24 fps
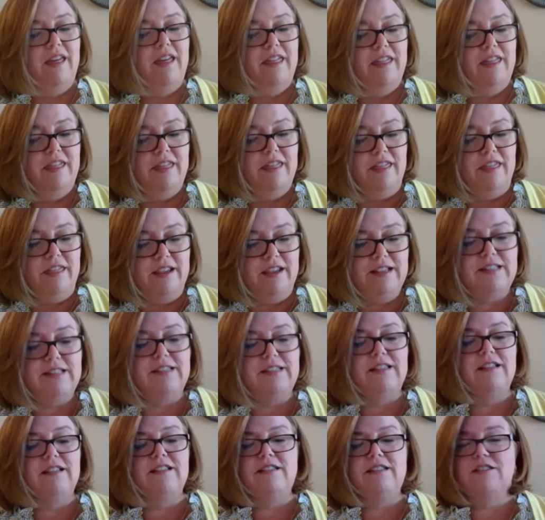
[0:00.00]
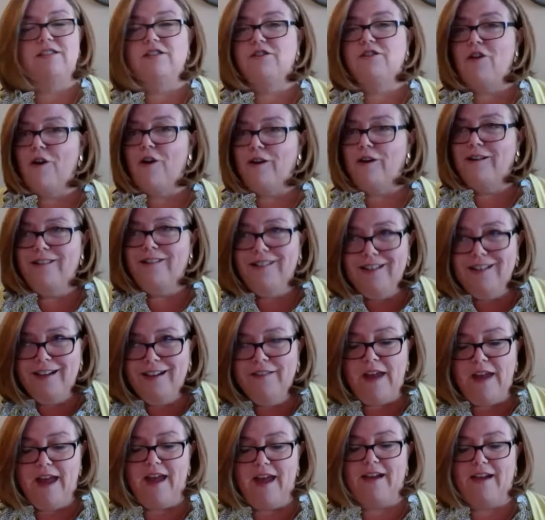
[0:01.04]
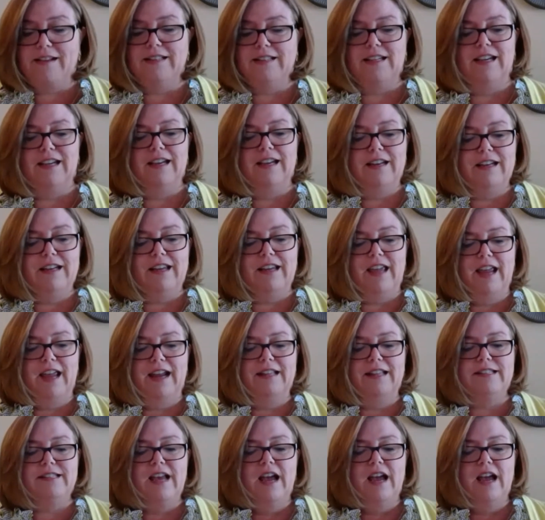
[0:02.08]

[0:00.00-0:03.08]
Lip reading: This startling fact indicates